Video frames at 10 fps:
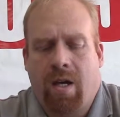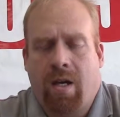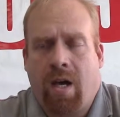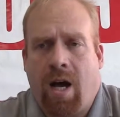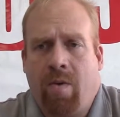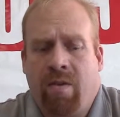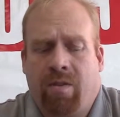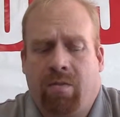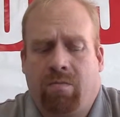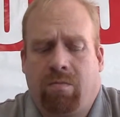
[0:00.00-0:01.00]

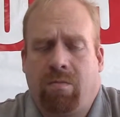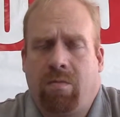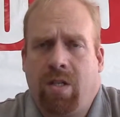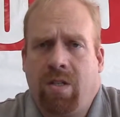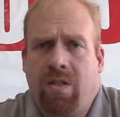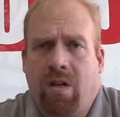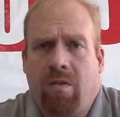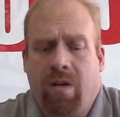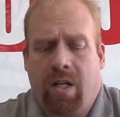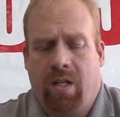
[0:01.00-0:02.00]
However, this is
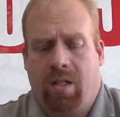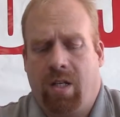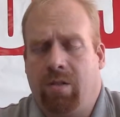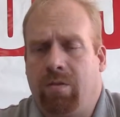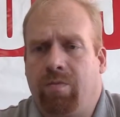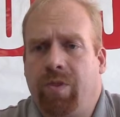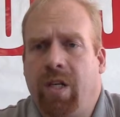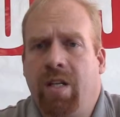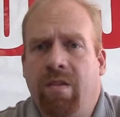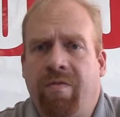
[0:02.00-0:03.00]
already illegal.
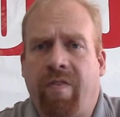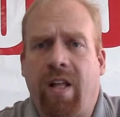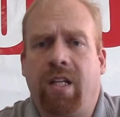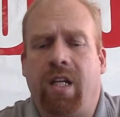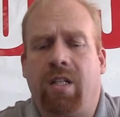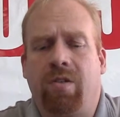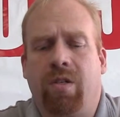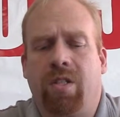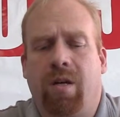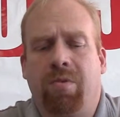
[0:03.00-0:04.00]
It's a felony to
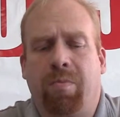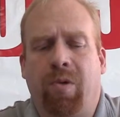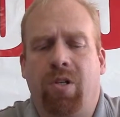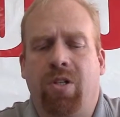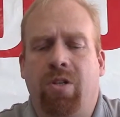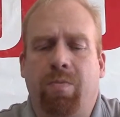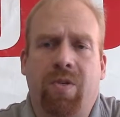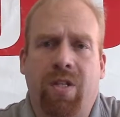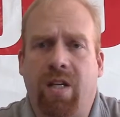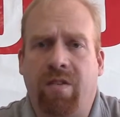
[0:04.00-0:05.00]
attempt to purchase or
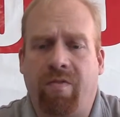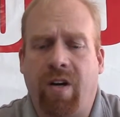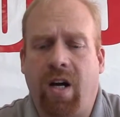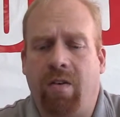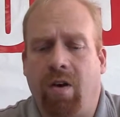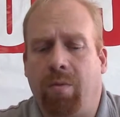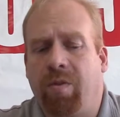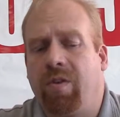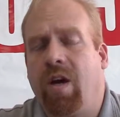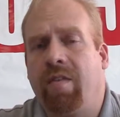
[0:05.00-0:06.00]
possess a firearm
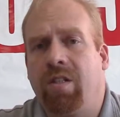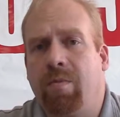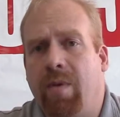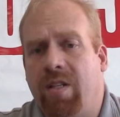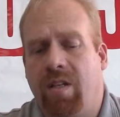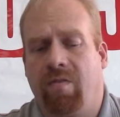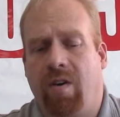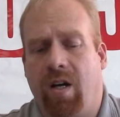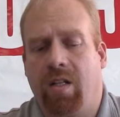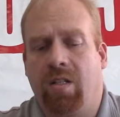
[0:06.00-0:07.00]
if you have a domestic
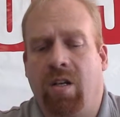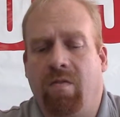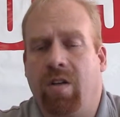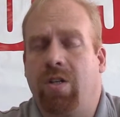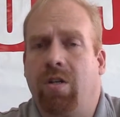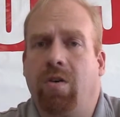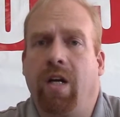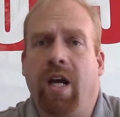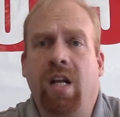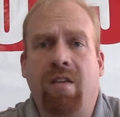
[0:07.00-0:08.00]
violence conviction
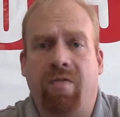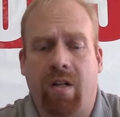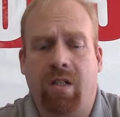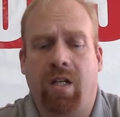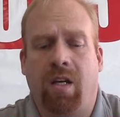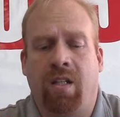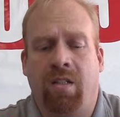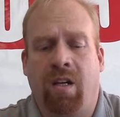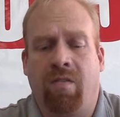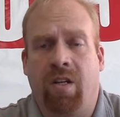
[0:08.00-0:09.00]
or any felony
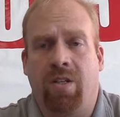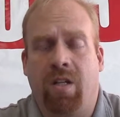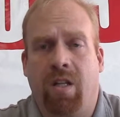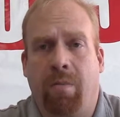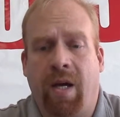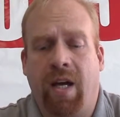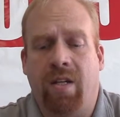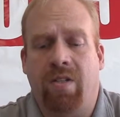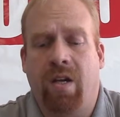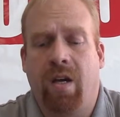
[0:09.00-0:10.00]
conviction in the
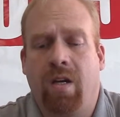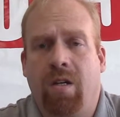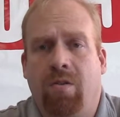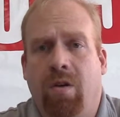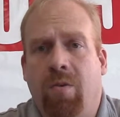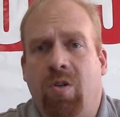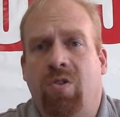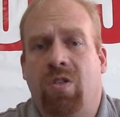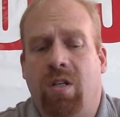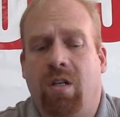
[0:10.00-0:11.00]
past.
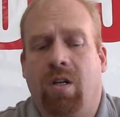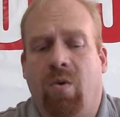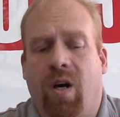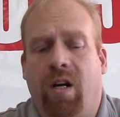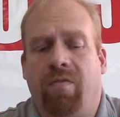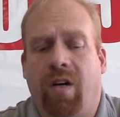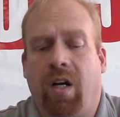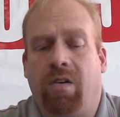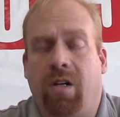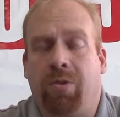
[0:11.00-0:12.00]
Criminals still acquire
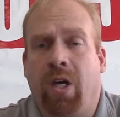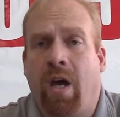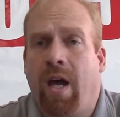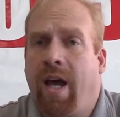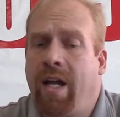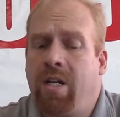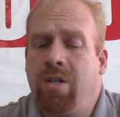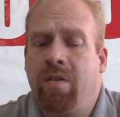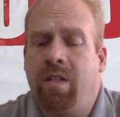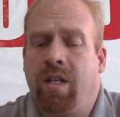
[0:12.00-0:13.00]
firearms, and it
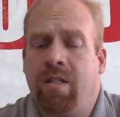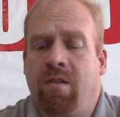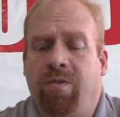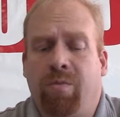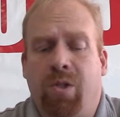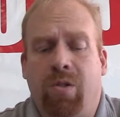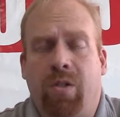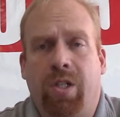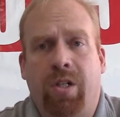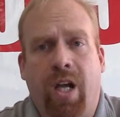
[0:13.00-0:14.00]
generally isn't from you
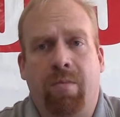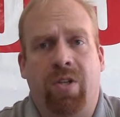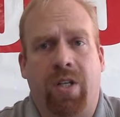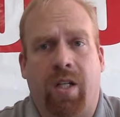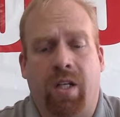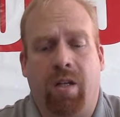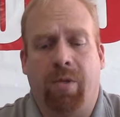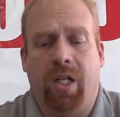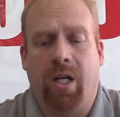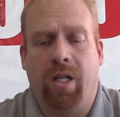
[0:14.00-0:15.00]
or your neighbor selling them
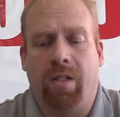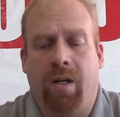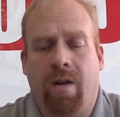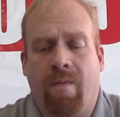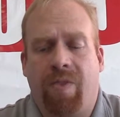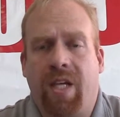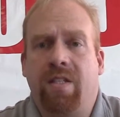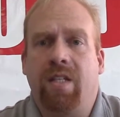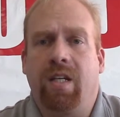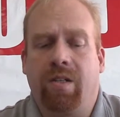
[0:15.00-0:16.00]
a gun. They
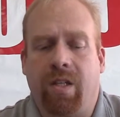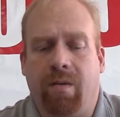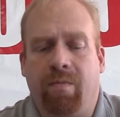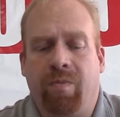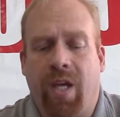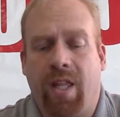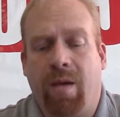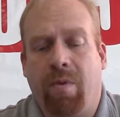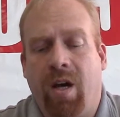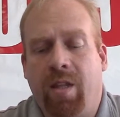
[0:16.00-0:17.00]
steal them, and they
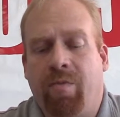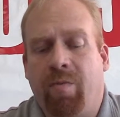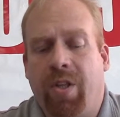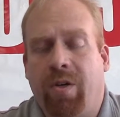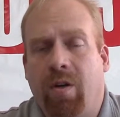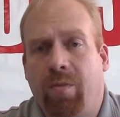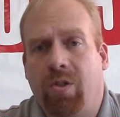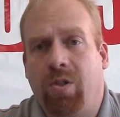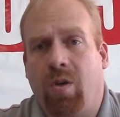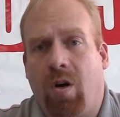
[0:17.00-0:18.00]
buy them from other
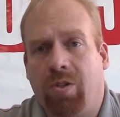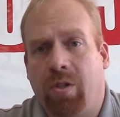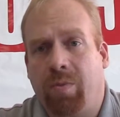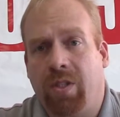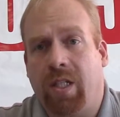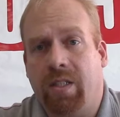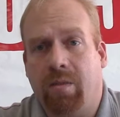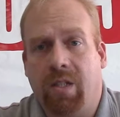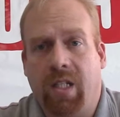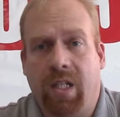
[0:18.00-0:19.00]
criminals who also possess
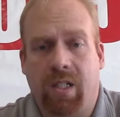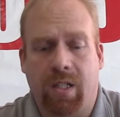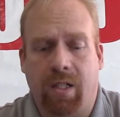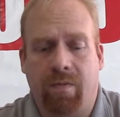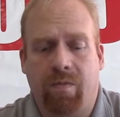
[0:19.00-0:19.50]
them illegally.